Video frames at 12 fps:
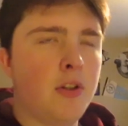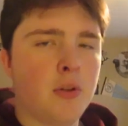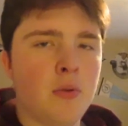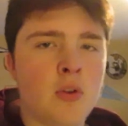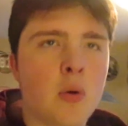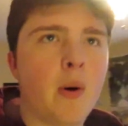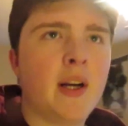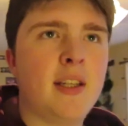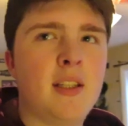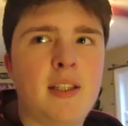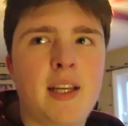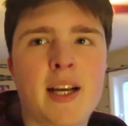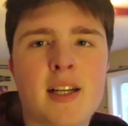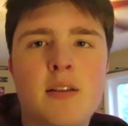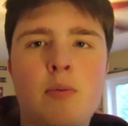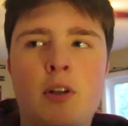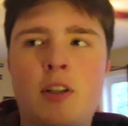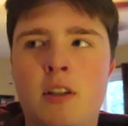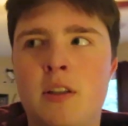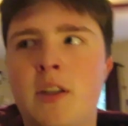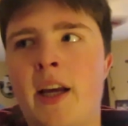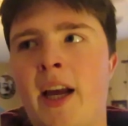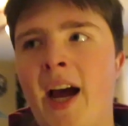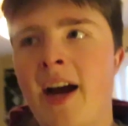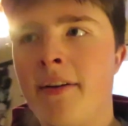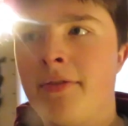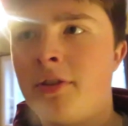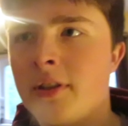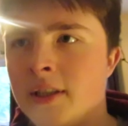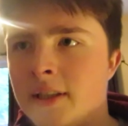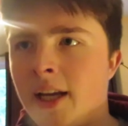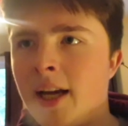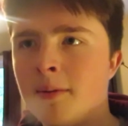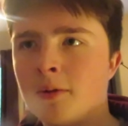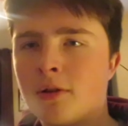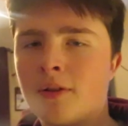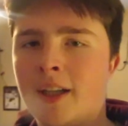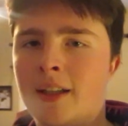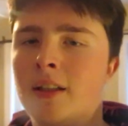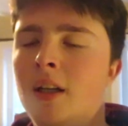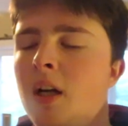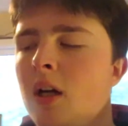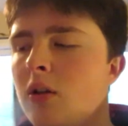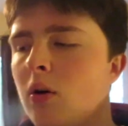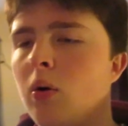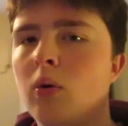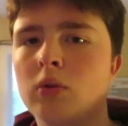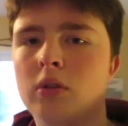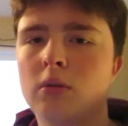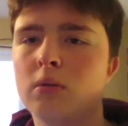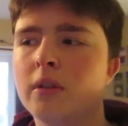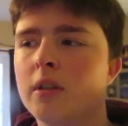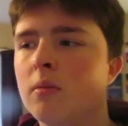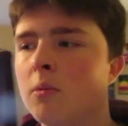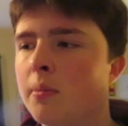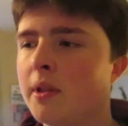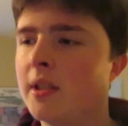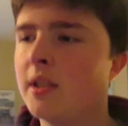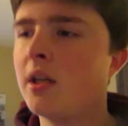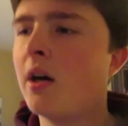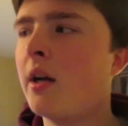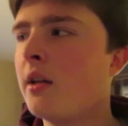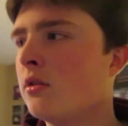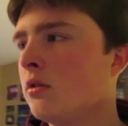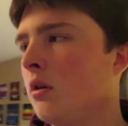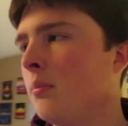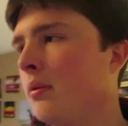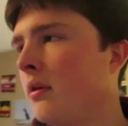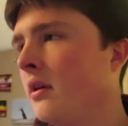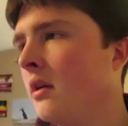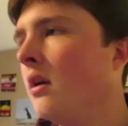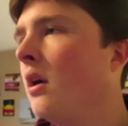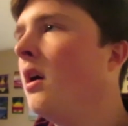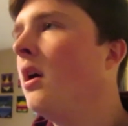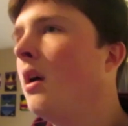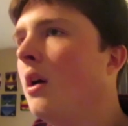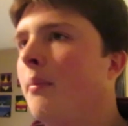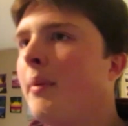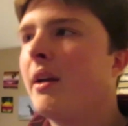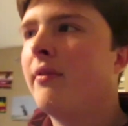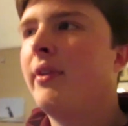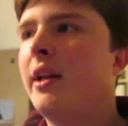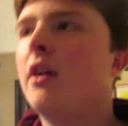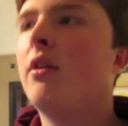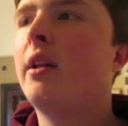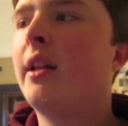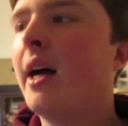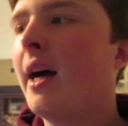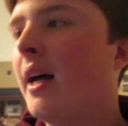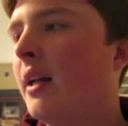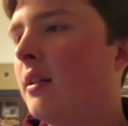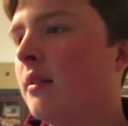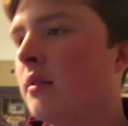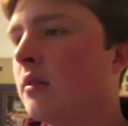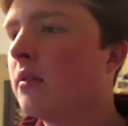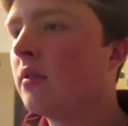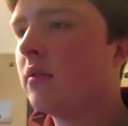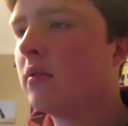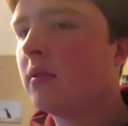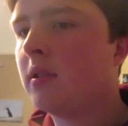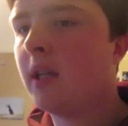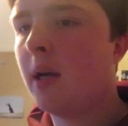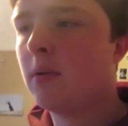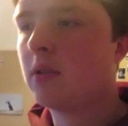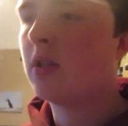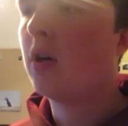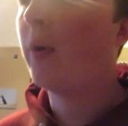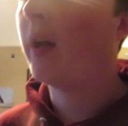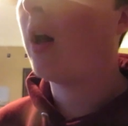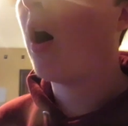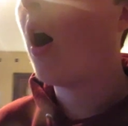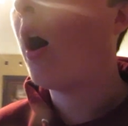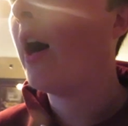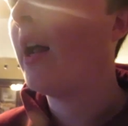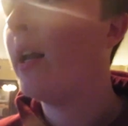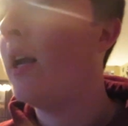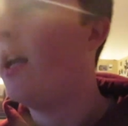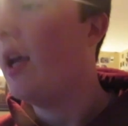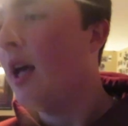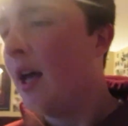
June 26th, which is like after exams, so like the whole school year will be done. So I'll probably make a video on that and say what's going on.